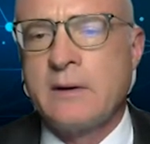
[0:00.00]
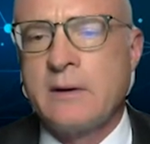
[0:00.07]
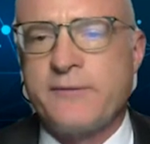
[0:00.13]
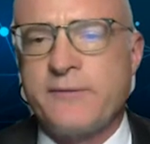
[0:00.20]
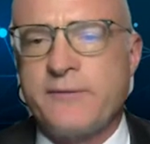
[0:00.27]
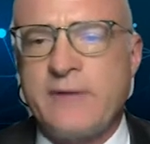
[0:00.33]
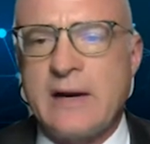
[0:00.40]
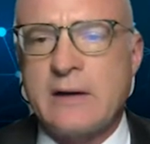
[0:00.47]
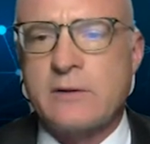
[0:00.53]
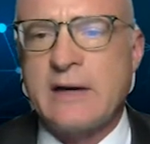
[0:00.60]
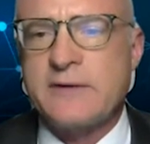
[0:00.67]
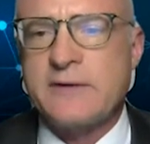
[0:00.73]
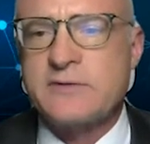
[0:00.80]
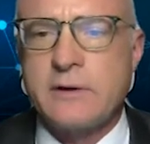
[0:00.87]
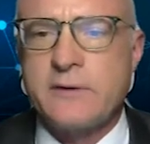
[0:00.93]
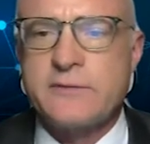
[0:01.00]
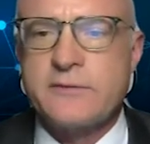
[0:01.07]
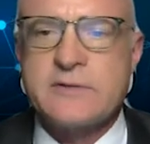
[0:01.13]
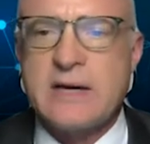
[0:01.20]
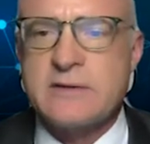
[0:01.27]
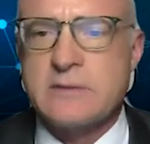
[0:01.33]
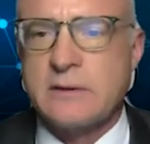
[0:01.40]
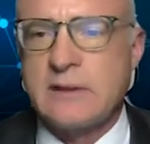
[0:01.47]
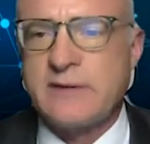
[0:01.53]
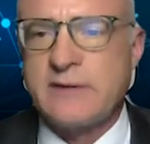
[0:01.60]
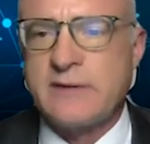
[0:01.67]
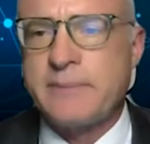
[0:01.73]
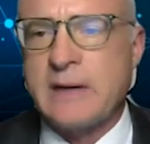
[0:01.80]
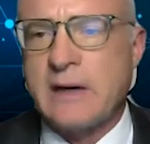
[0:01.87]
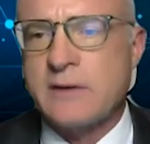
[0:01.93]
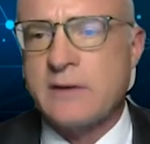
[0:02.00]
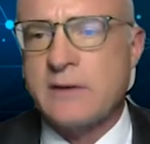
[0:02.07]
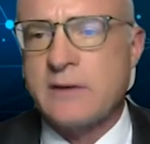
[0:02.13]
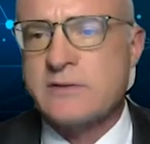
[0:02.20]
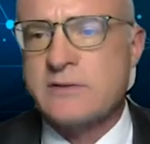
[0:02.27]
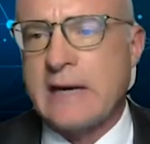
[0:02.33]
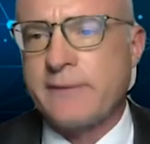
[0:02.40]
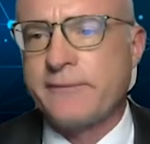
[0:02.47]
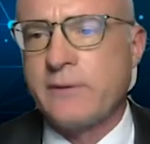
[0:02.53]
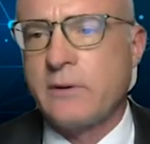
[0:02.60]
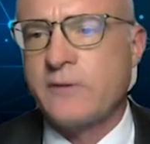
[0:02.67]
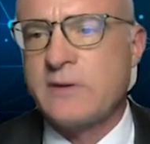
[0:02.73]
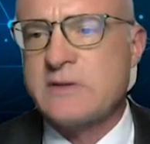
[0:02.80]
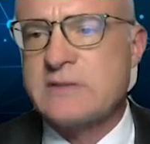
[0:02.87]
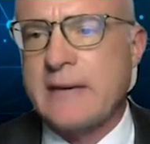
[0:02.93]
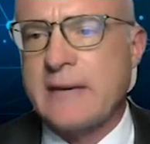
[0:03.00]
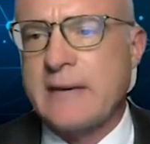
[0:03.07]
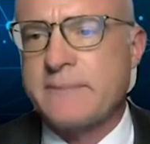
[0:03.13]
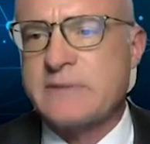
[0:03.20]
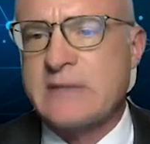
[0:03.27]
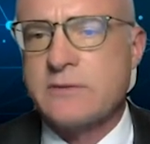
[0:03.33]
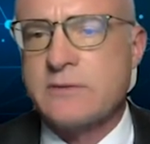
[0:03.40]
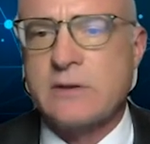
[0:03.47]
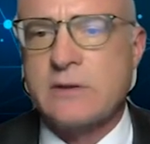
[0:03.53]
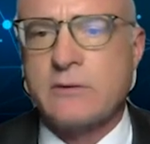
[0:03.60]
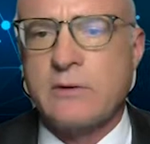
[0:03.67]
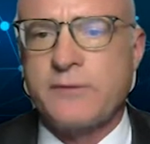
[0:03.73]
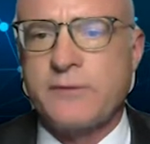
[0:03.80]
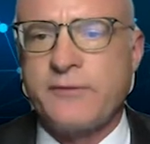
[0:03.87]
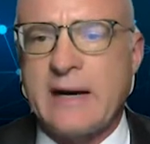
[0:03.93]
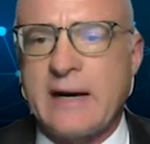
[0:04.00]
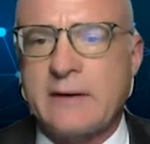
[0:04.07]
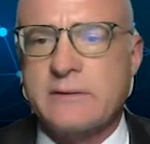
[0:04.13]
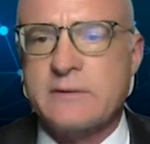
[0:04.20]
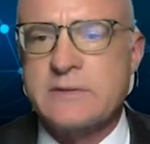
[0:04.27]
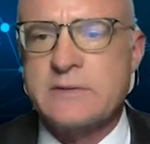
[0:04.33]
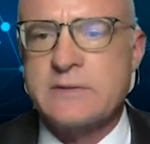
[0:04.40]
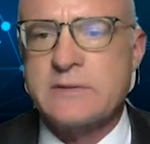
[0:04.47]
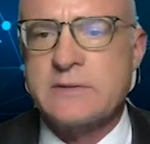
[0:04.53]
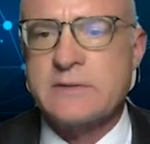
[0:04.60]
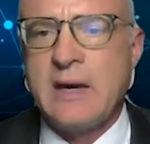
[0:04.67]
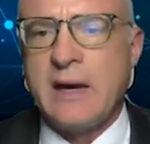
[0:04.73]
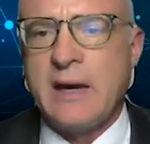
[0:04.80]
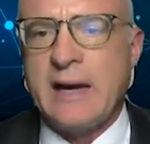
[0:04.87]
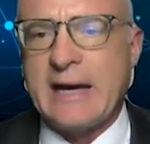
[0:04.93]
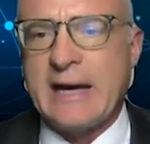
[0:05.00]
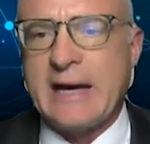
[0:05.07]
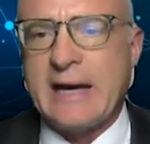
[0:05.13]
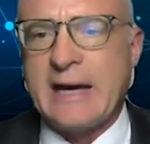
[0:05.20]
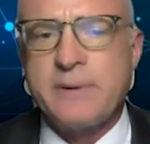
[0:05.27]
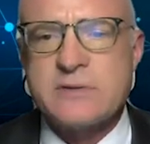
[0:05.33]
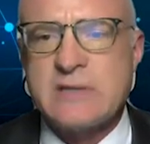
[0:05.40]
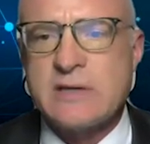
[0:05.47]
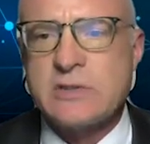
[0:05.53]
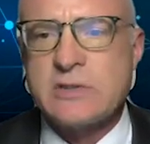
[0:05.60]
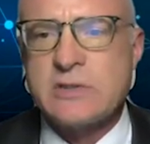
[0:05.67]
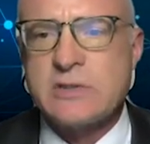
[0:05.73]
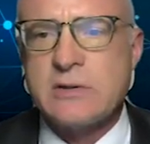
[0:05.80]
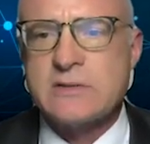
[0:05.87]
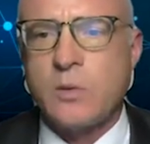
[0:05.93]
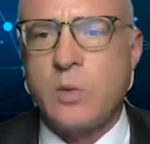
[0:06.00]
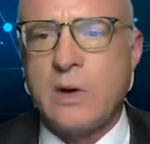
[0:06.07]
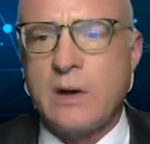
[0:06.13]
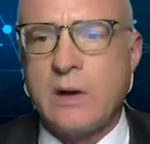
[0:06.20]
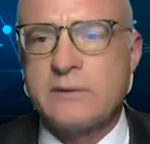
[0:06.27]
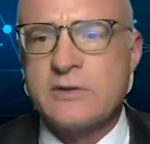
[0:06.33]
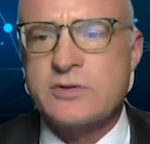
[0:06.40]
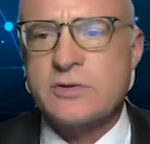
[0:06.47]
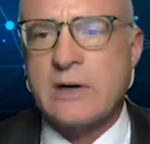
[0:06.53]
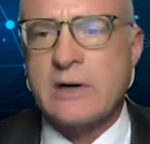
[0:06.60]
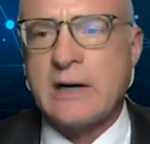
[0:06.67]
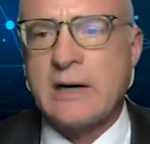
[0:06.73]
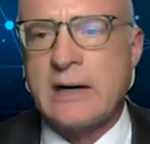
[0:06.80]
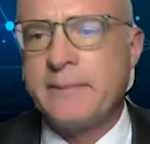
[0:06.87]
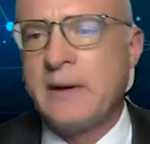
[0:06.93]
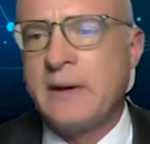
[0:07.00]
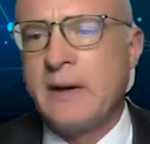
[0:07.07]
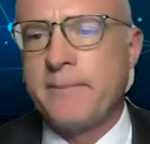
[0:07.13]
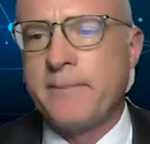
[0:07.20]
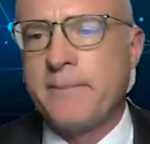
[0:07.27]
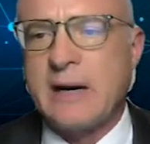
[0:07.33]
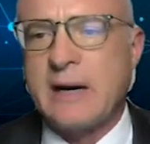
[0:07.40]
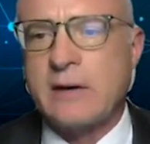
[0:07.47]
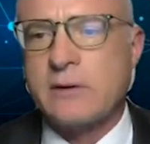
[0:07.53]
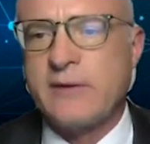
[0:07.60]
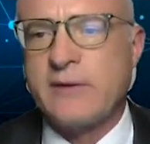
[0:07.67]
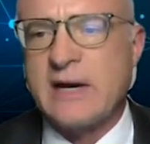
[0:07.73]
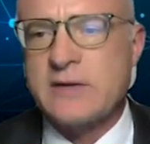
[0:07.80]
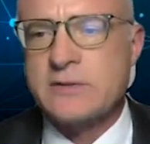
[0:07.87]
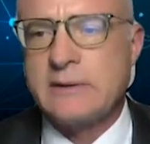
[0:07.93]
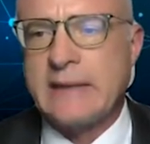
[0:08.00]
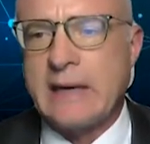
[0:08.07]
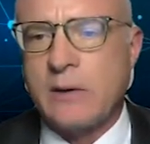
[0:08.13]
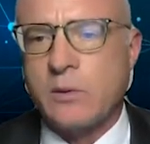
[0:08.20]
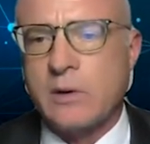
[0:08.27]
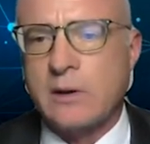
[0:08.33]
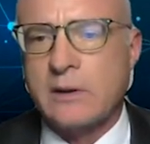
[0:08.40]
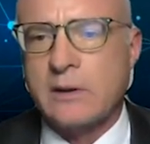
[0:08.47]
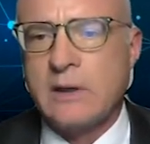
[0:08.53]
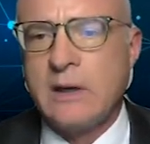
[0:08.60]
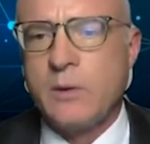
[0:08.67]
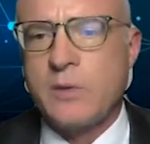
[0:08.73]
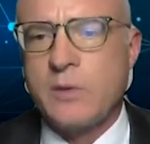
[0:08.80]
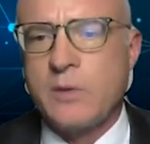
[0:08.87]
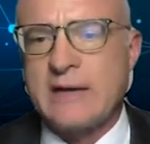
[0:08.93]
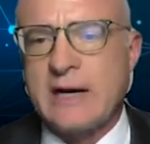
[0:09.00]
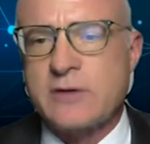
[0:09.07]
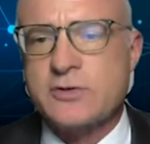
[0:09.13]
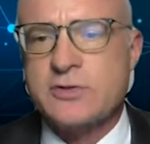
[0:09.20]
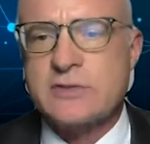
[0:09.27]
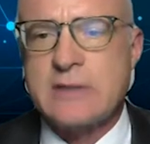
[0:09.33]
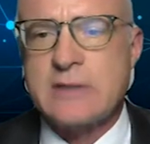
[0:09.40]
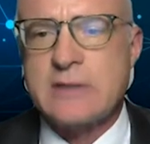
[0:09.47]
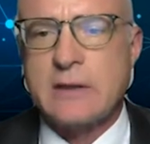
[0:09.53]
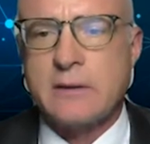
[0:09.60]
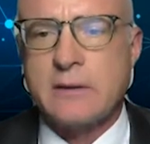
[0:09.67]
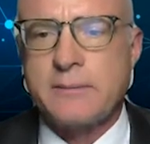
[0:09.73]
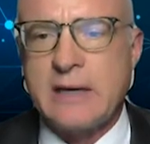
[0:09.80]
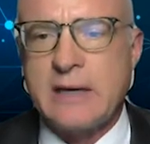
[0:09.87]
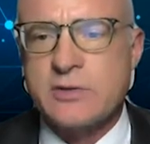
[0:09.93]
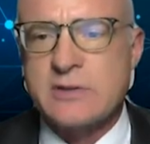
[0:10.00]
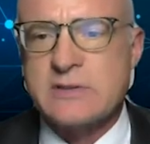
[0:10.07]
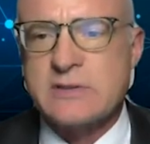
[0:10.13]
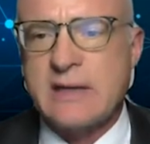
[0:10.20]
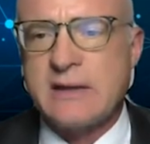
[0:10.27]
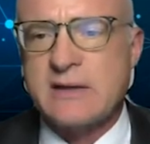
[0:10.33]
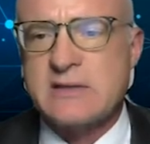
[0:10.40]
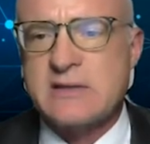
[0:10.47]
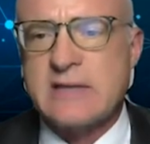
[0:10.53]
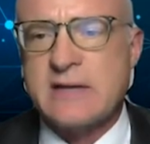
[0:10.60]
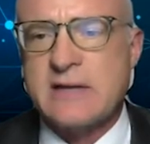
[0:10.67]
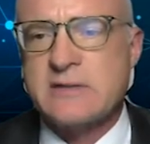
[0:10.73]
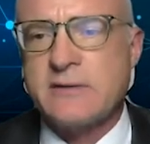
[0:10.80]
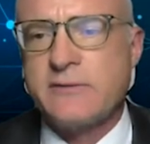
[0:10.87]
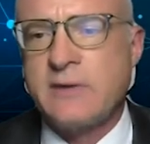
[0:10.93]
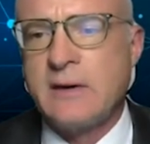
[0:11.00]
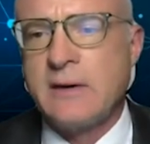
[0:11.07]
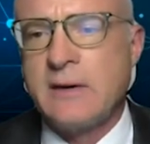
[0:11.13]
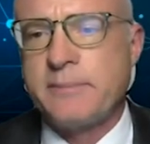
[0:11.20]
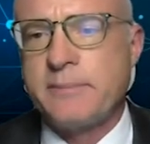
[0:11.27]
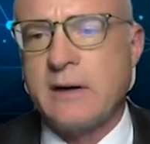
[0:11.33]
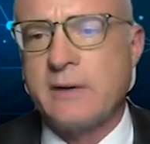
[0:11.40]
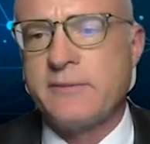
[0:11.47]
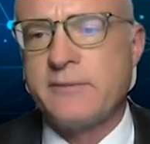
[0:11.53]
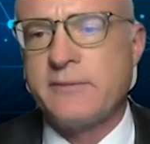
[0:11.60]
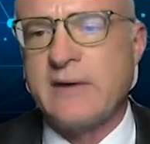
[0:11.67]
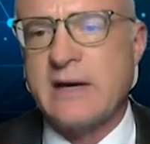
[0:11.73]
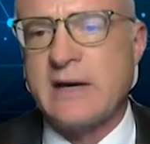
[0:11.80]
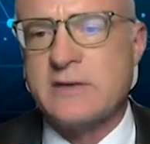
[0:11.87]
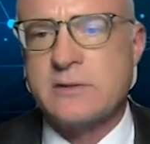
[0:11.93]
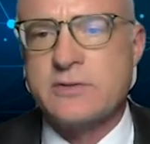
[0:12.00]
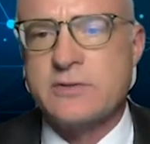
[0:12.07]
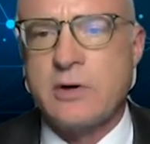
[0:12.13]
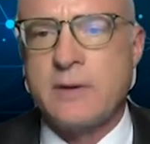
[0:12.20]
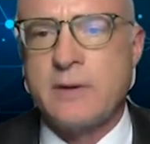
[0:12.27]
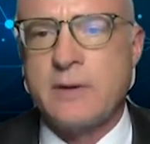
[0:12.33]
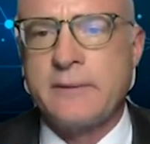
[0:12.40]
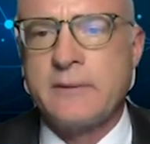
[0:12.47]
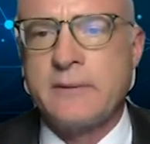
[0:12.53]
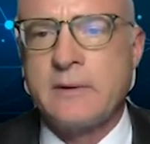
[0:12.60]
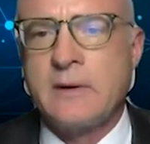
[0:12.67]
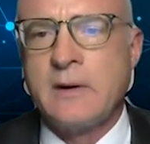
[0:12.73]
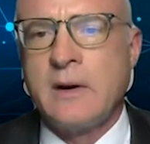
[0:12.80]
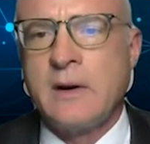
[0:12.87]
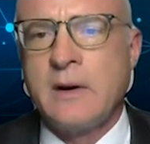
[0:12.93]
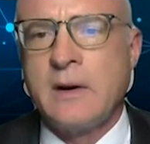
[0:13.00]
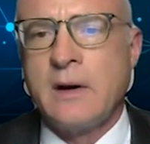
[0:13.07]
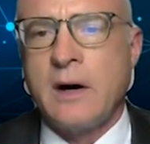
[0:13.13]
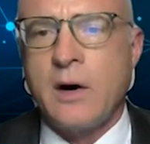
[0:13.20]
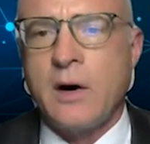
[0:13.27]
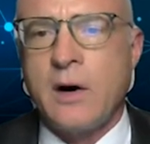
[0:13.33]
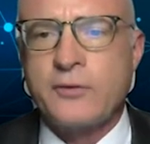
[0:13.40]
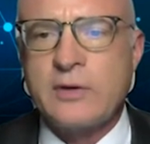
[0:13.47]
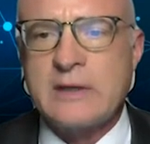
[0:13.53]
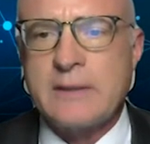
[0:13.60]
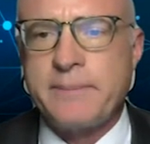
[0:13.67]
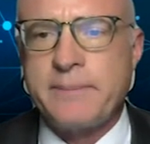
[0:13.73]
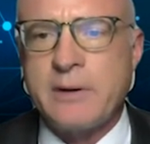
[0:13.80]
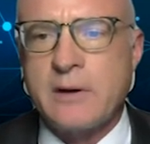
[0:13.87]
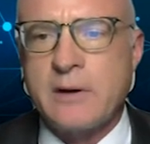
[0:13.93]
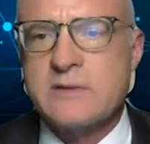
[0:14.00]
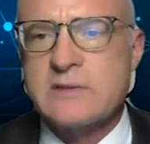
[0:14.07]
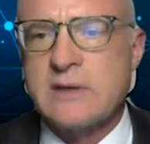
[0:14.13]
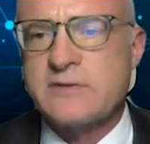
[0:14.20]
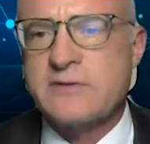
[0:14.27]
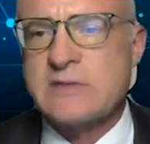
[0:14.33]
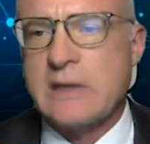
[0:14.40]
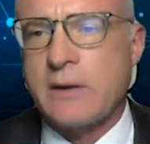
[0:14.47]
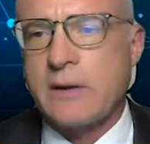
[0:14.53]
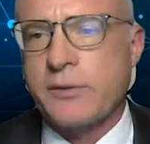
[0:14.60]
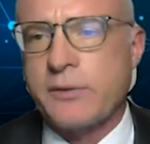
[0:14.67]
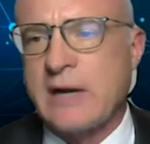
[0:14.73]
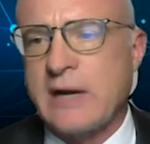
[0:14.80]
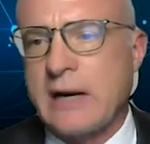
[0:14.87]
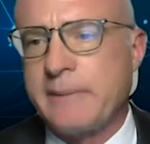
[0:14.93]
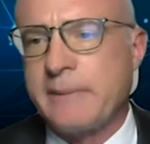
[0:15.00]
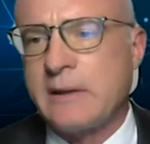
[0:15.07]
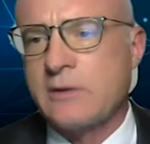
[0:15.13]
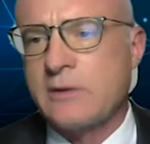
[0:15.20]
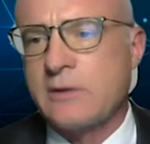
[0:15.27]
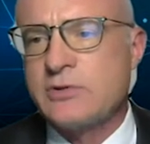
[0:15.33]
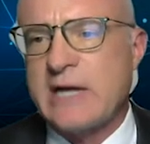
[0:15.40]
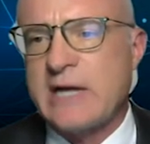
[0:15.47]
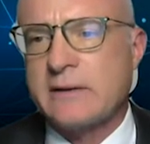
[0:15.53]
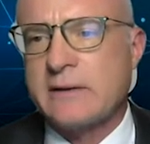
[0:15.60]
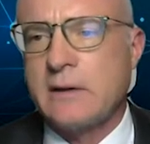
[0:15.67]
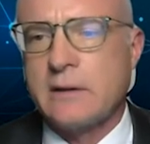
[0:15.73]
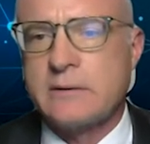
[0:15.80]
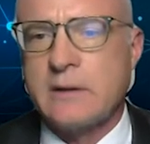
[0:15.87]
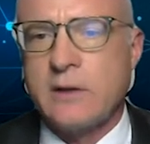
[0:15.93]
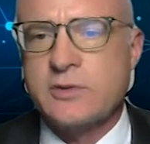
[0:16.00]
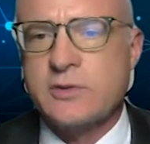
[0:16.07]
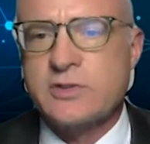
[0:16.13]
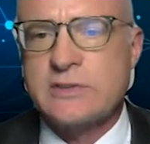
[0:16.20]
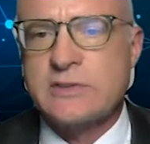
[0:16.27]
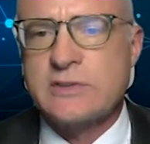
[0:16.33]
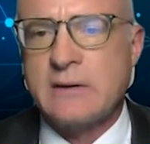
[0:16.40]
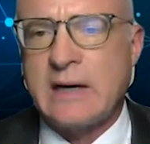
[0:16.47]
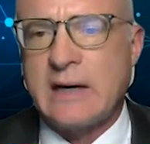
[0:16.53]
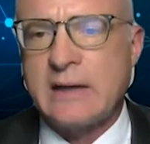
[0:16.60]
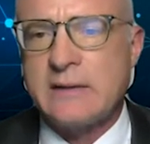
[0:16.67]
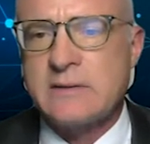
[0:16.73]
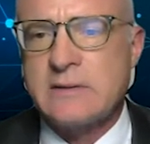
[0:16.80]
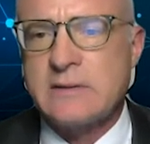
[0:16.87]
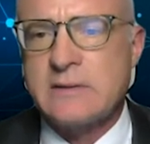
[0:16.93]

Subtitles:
The fat graft serves as a living bioscaffold for the stem cells and growth factors. Adipose tissue has a well-described microvascular network with an extracellular matrix and extensive perivascular stroma. All three components of cell therapy are injected under ultrasound guidance